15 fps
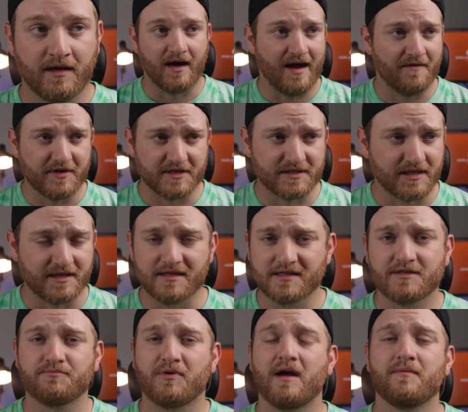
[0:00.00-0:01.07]
Obviously, this
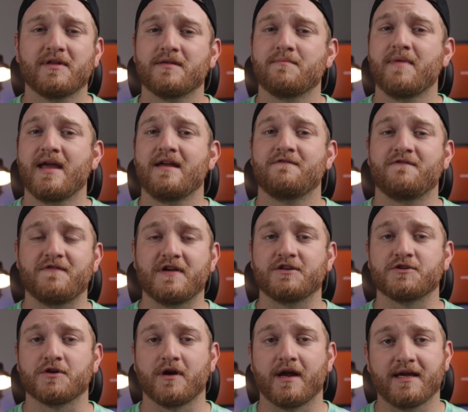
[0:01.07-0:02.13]
is probably the main
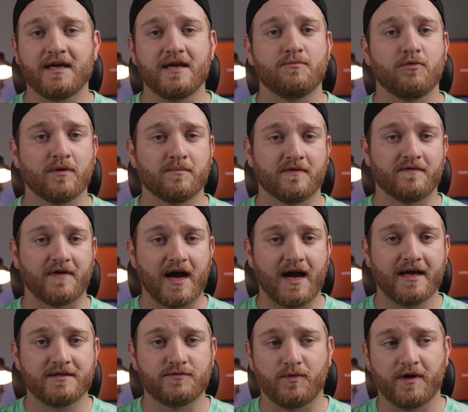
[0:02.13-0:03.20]
feature a keyboard
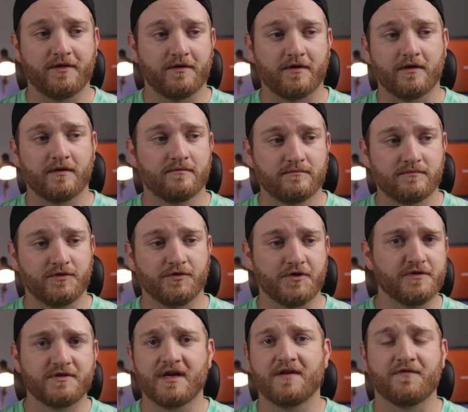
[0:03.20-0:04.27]
provides, whether you're
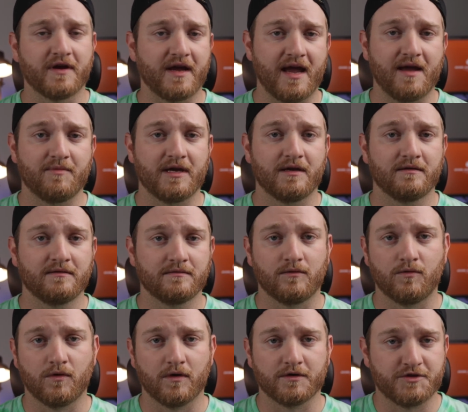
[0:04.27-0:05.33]
using it for gaming
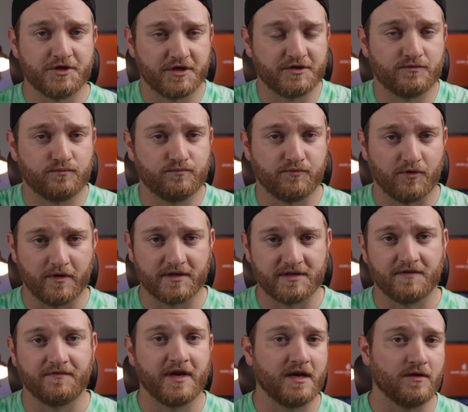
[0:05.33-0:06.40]
or just
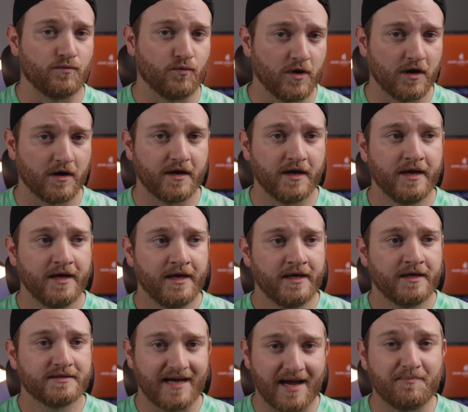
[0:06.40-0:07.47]
productivity and work,
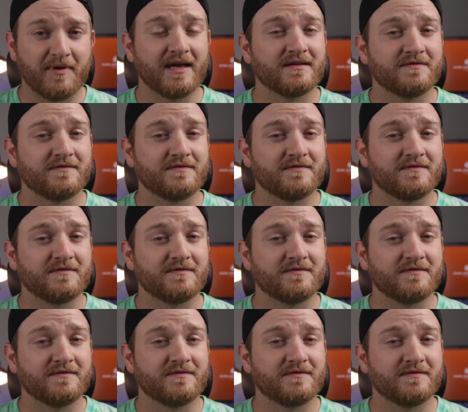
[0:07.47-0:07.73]
typing is